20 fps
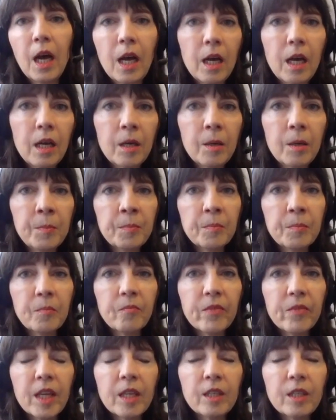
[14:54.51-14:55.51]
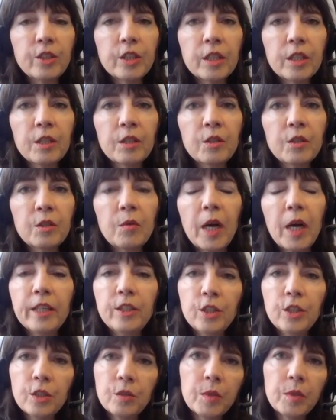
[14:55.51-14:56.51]
Um, so
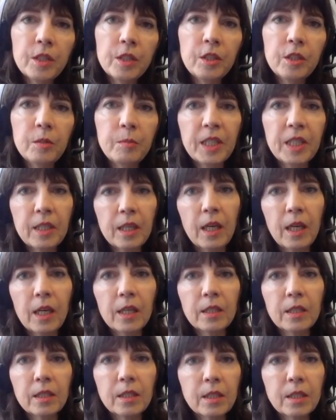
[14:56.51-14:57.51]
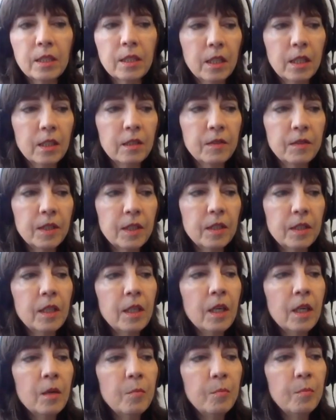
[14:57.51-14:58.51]
I just want you to be cognizant of it.
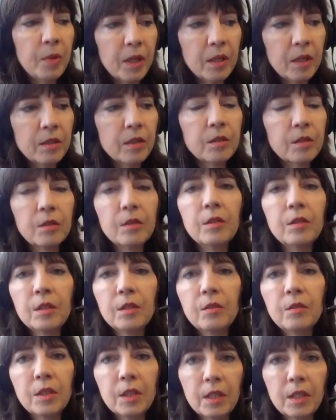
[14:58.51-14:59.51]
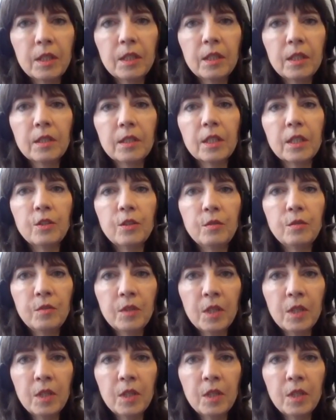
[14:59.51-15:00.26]
But the good news is, as you